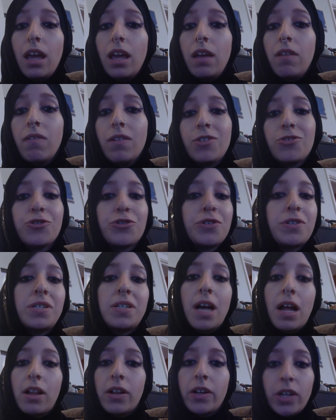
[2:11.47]
Even just a
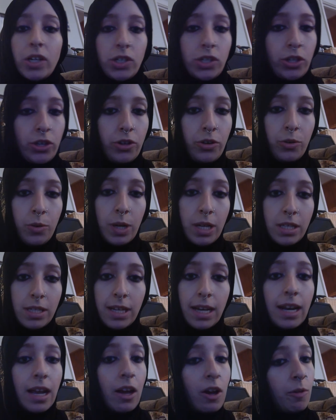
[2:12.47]
dollar or two is
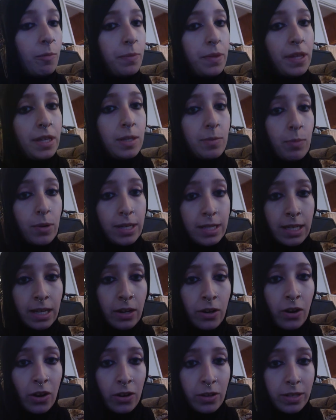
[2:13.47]
gonna help these boys
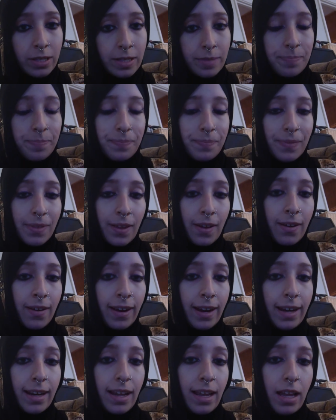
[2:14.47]
and girls. All
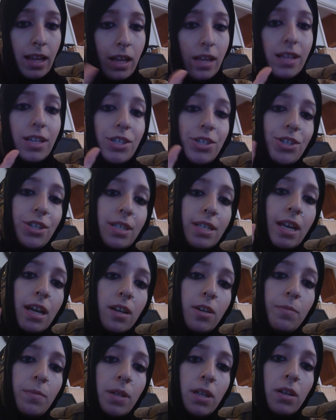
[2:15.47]
right,
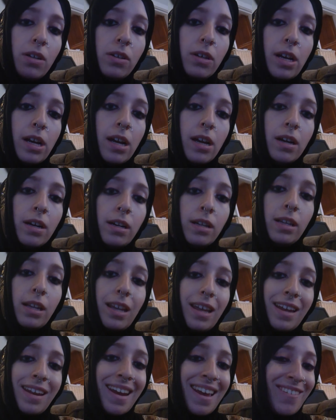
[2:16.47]
Jazakumullahu
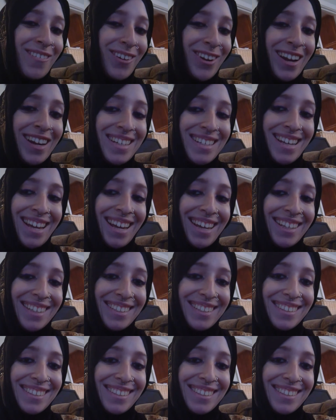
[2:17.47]
khairan, and have a great day.